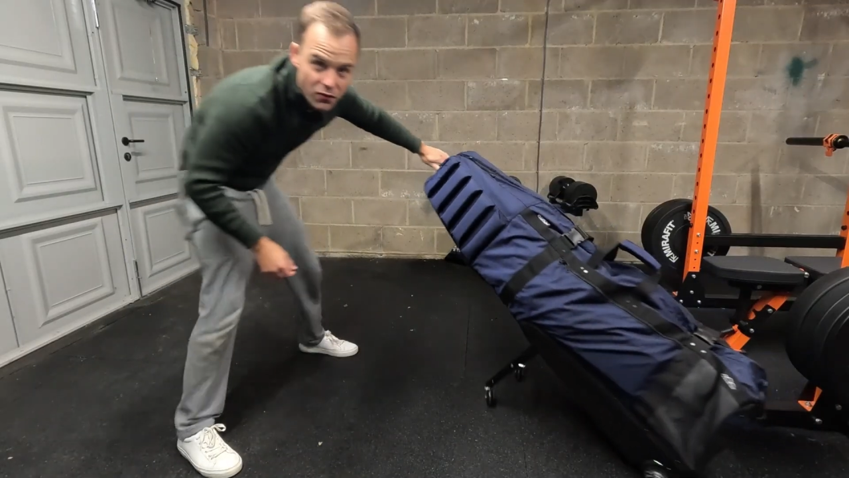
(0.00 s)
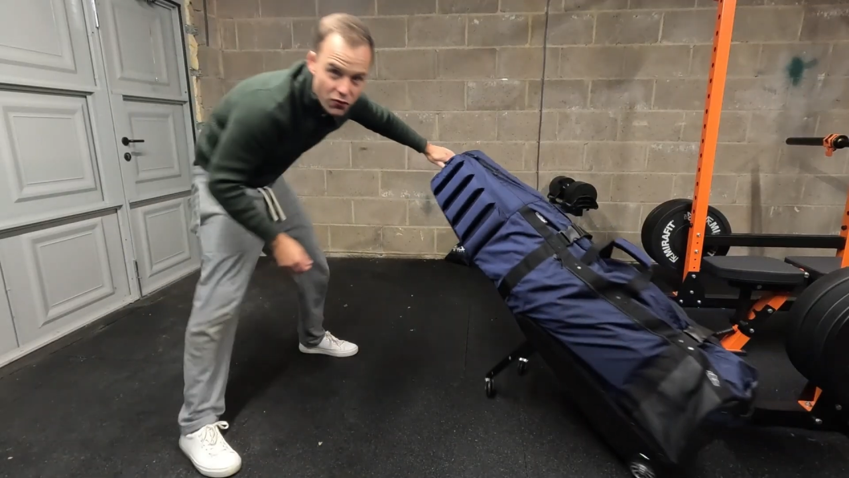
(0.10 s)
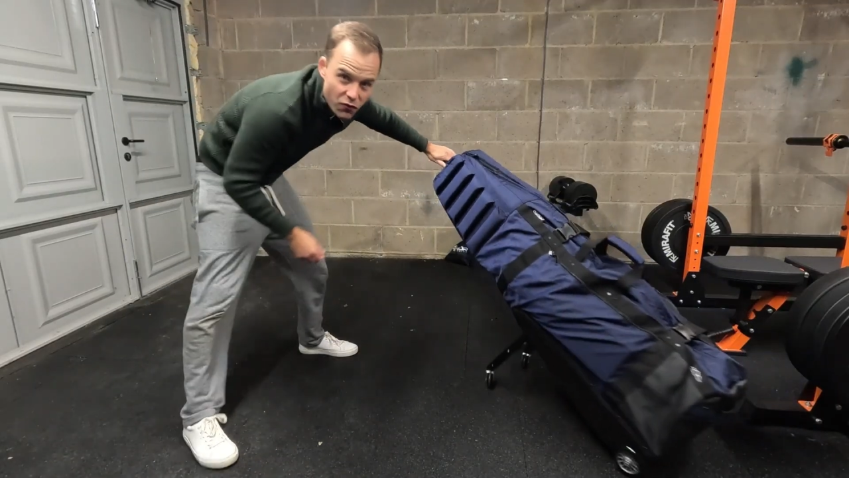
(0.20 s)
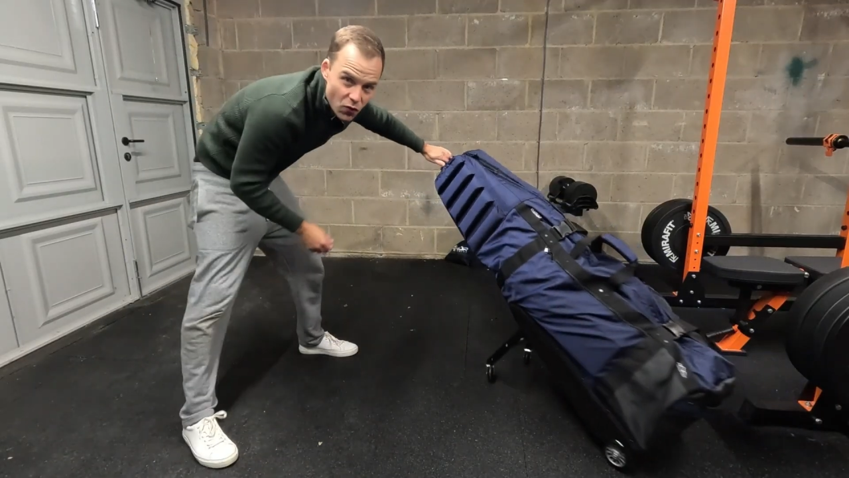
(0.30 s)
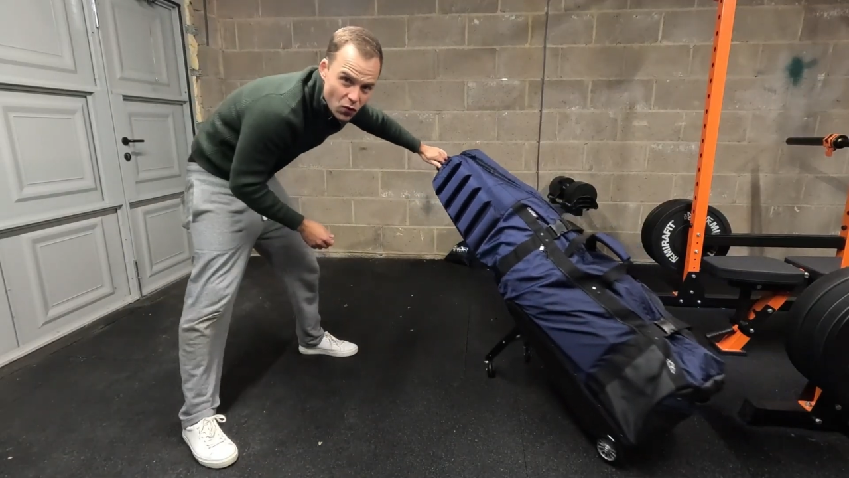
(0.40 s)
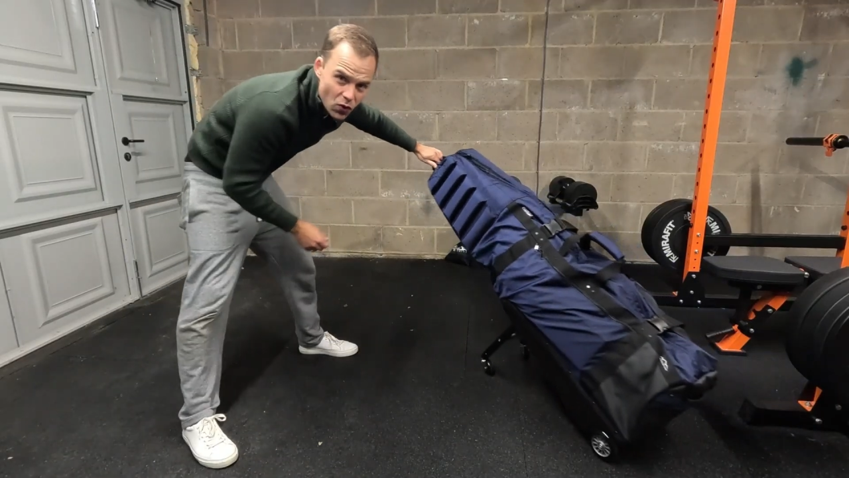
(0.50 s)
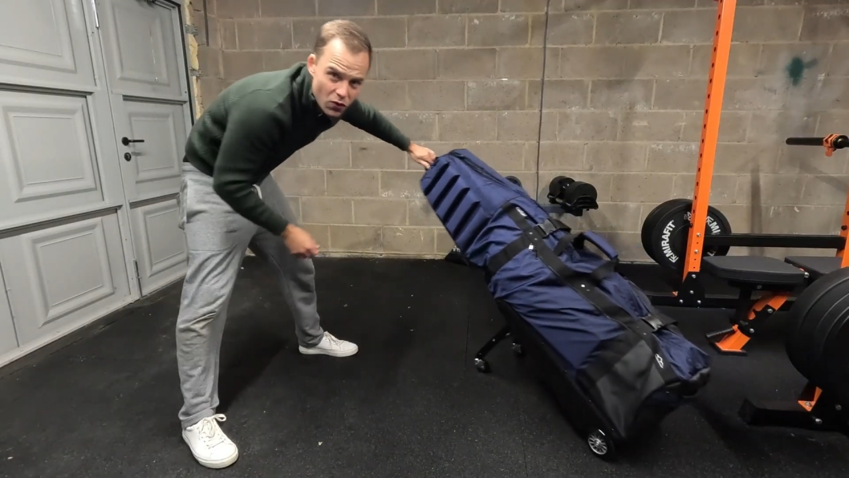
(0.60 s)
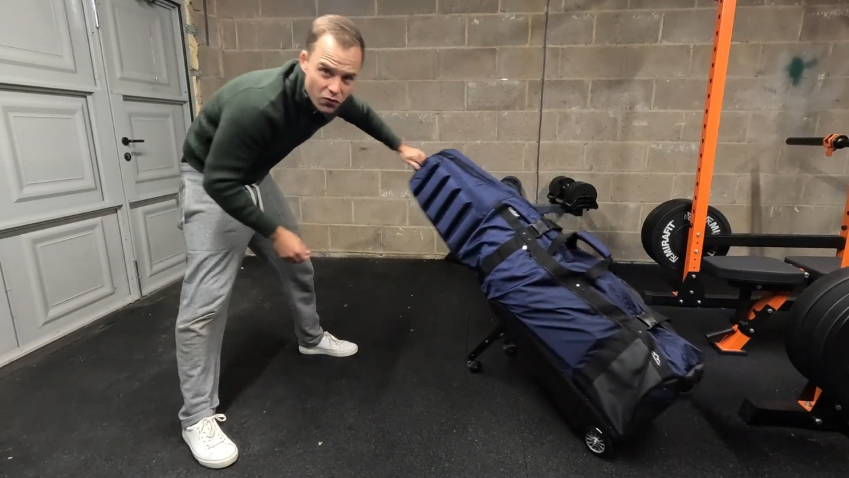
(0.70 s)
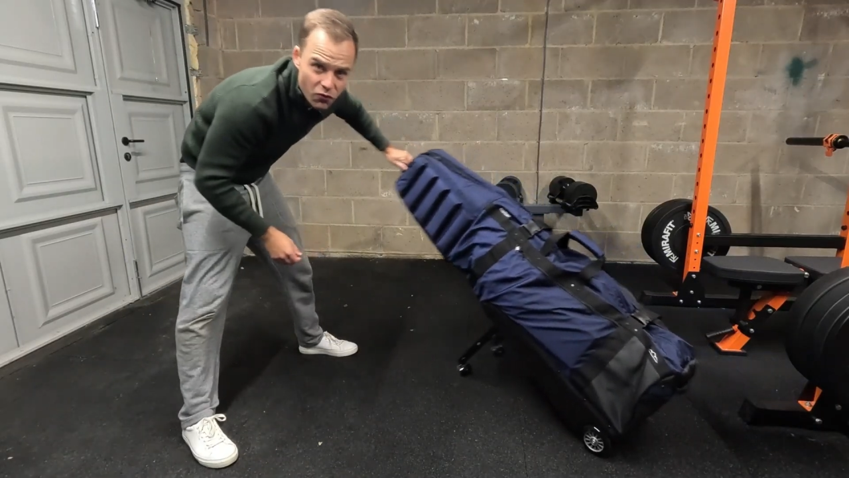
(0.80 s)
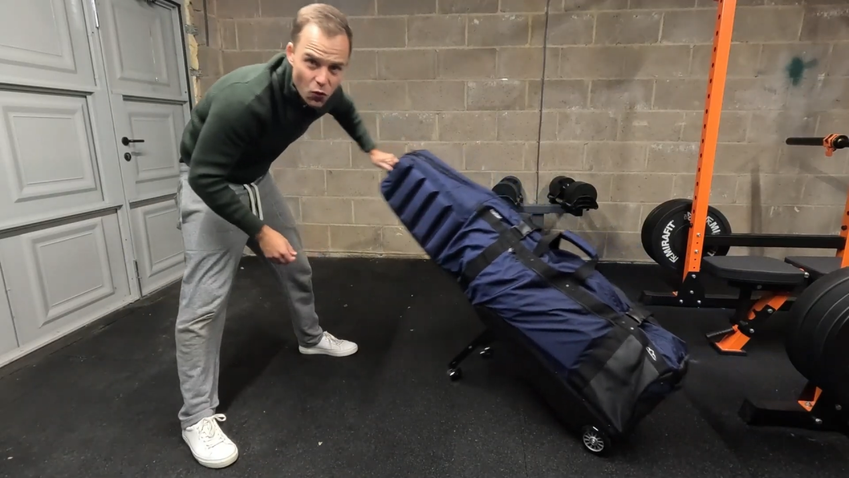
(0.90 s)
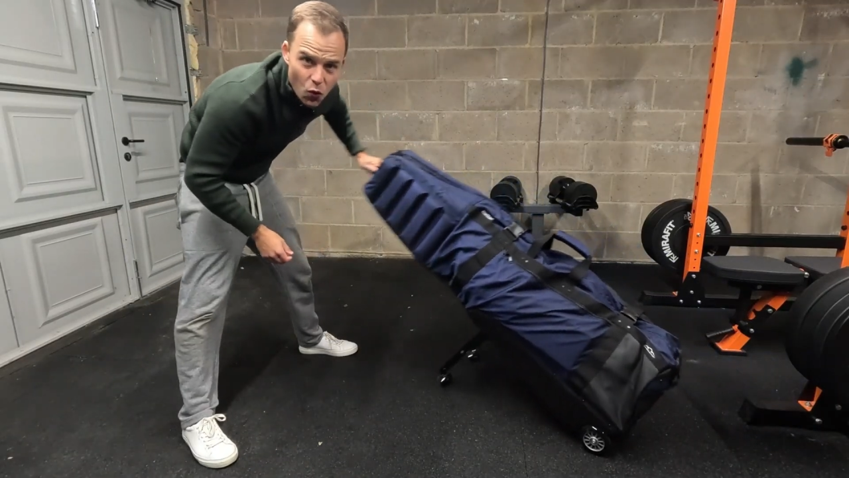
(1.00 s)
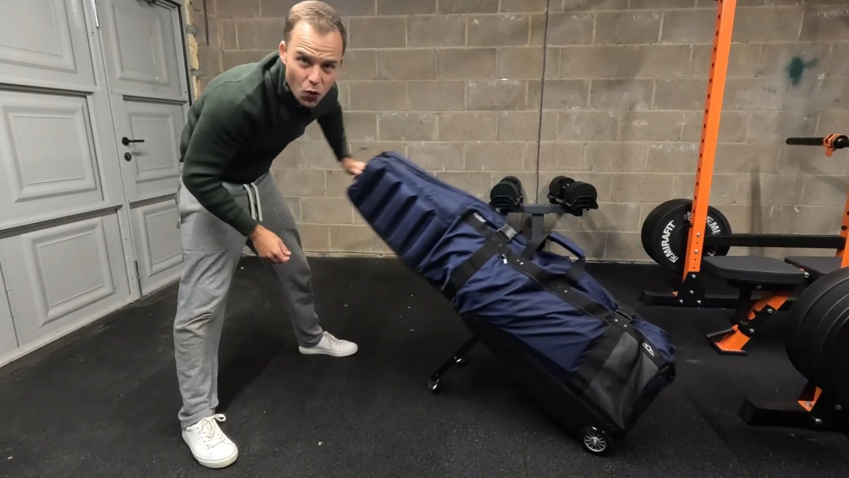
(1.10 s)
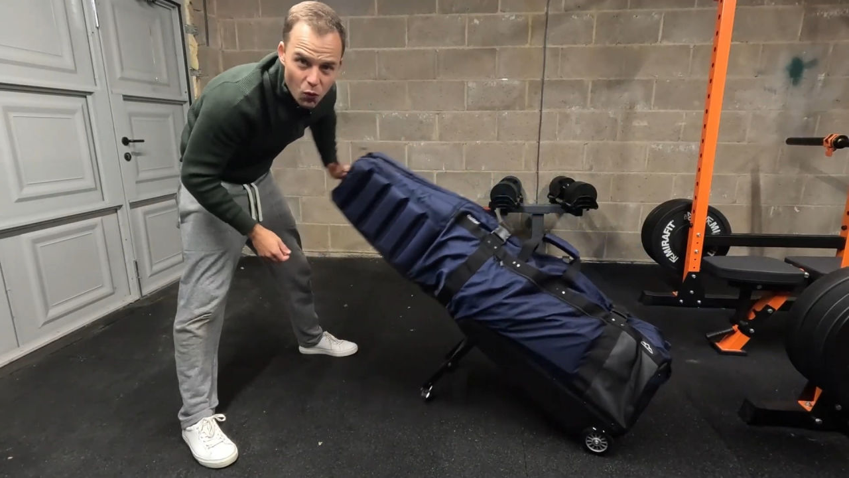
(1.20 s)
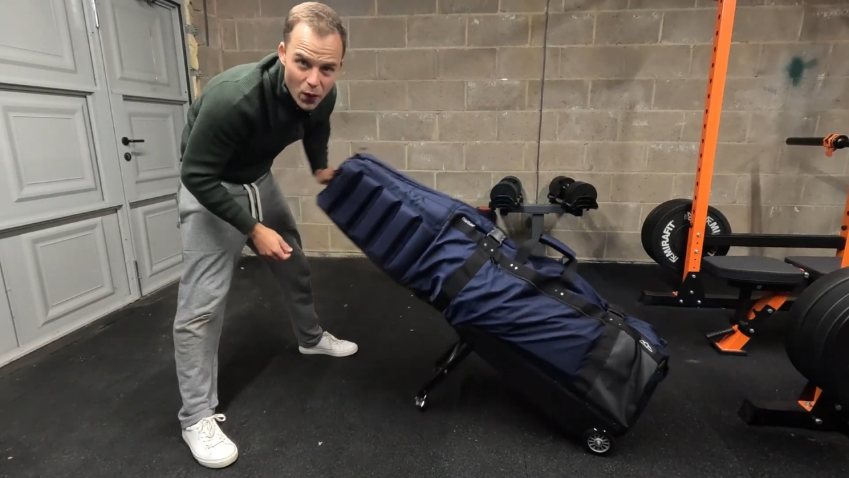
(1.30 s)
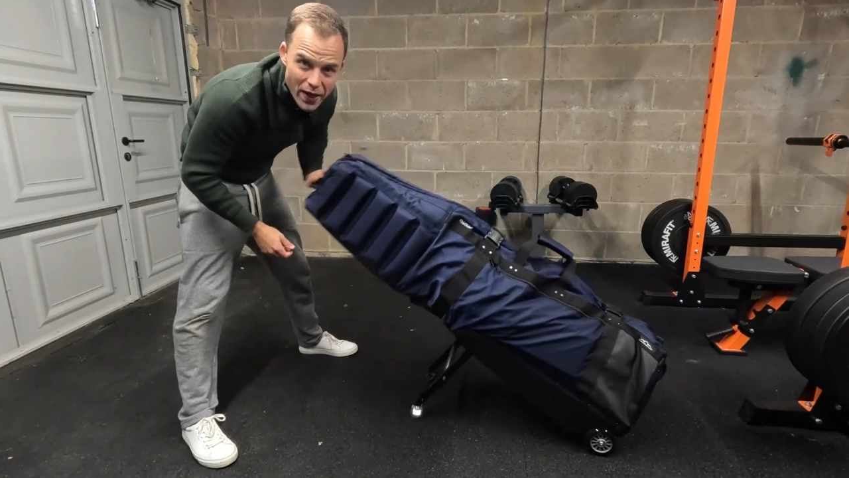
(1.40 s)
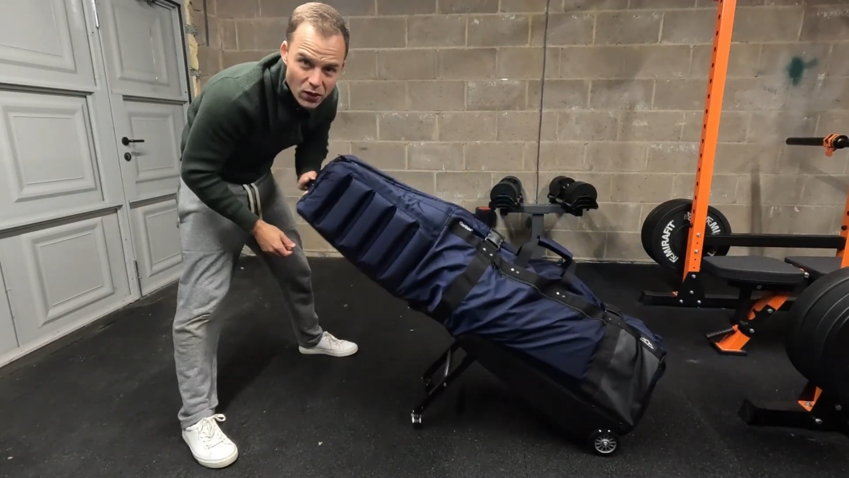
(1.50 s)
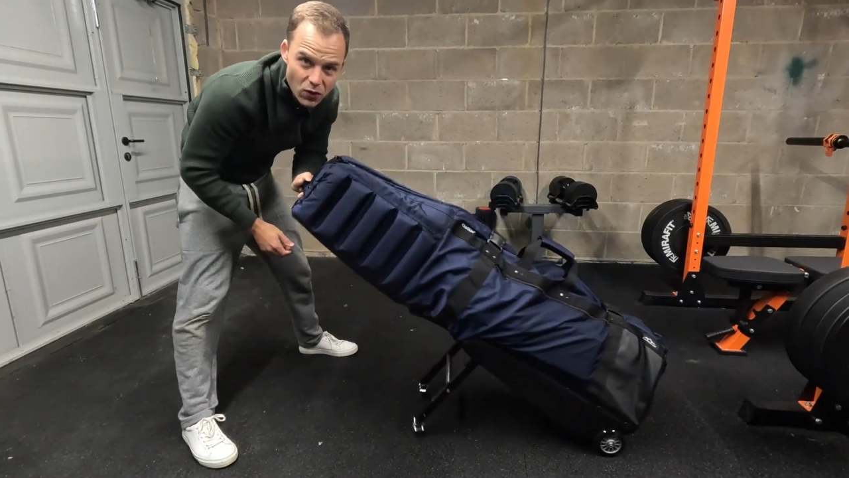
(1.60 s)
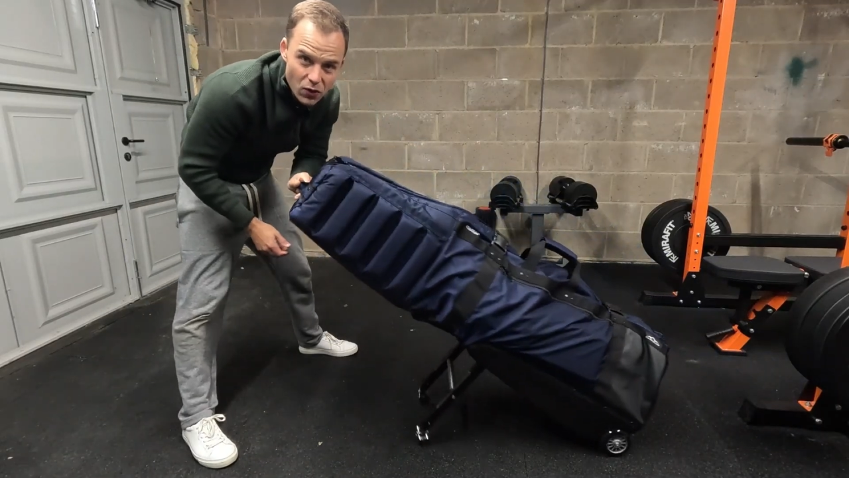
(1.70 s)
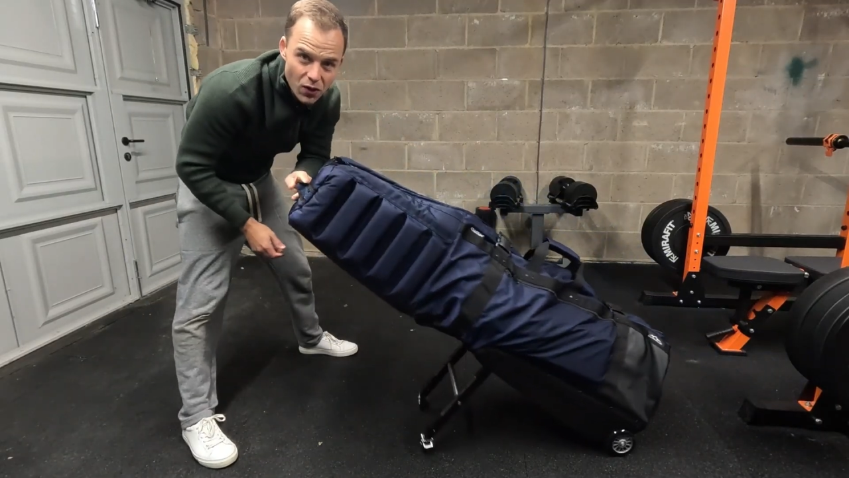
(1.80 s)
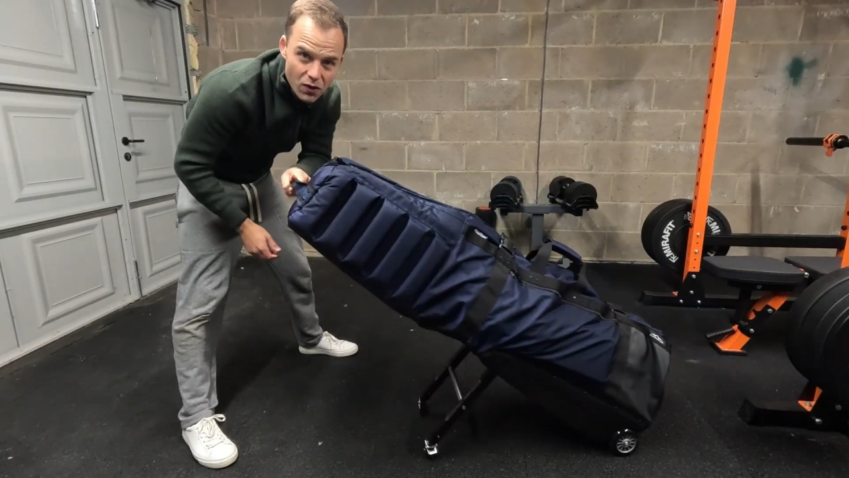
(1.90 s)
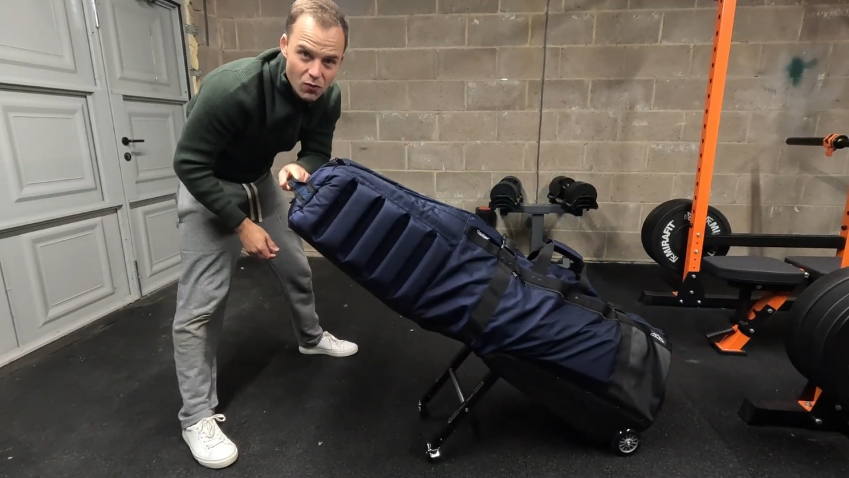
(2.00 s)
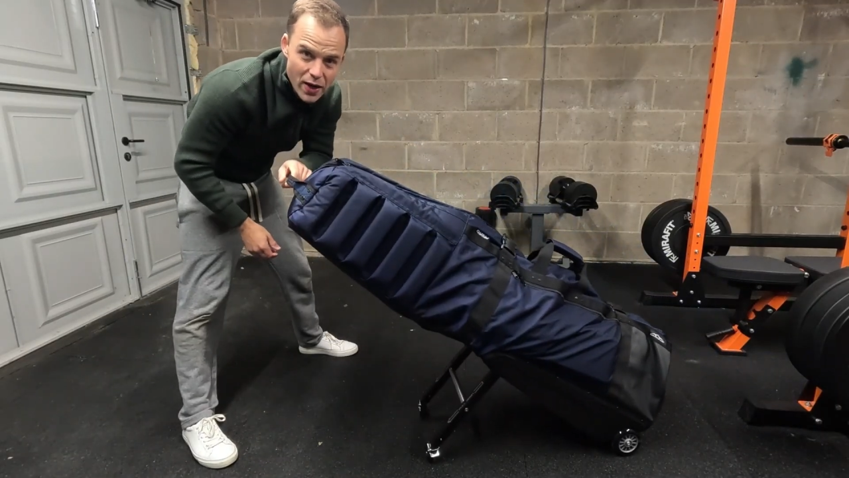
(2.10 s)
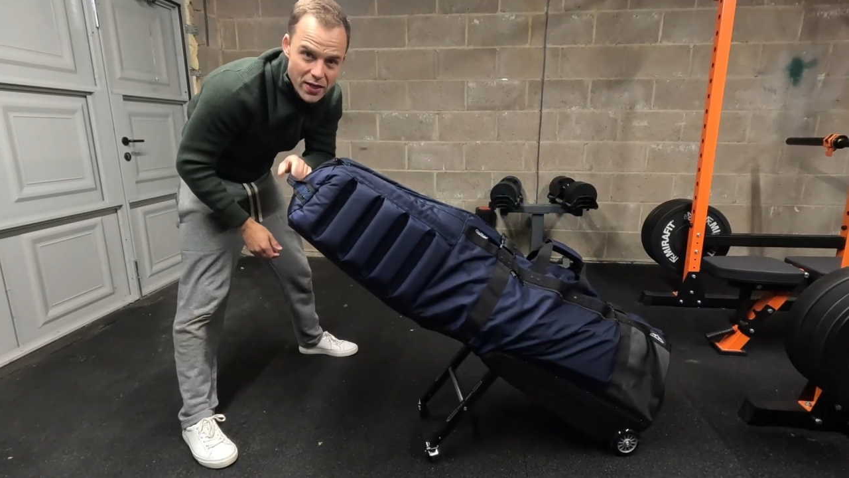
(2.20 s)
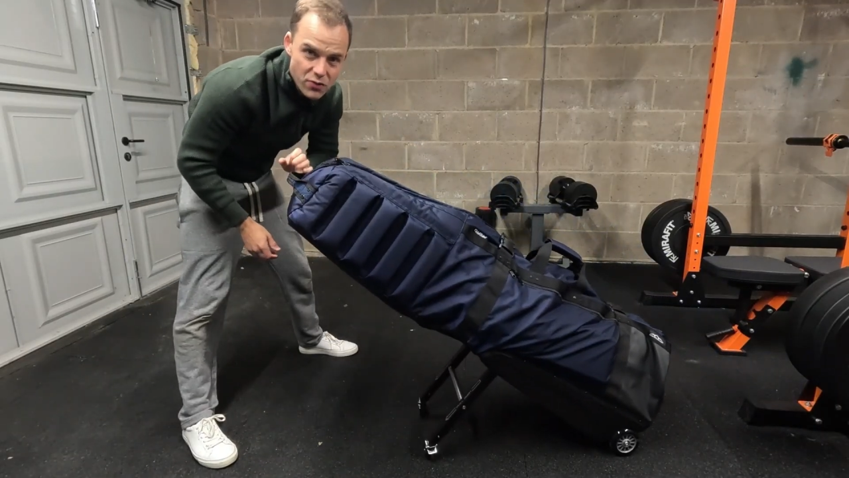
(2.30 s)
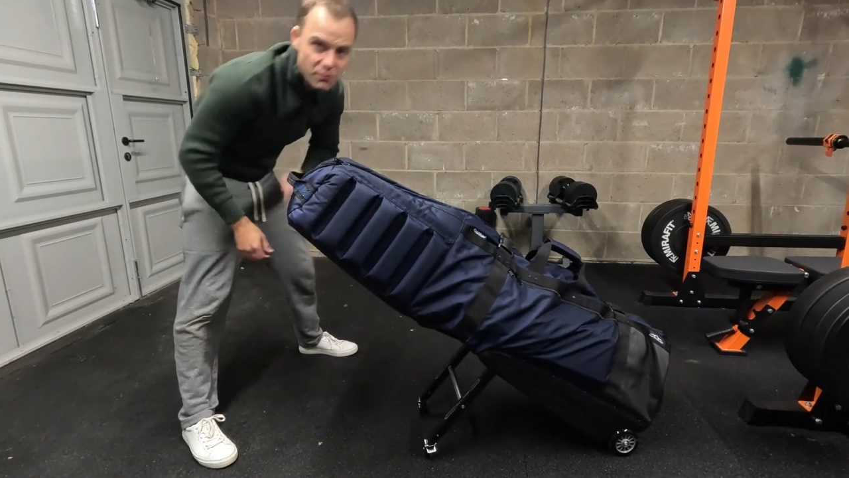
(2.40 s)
full 4-wheel range of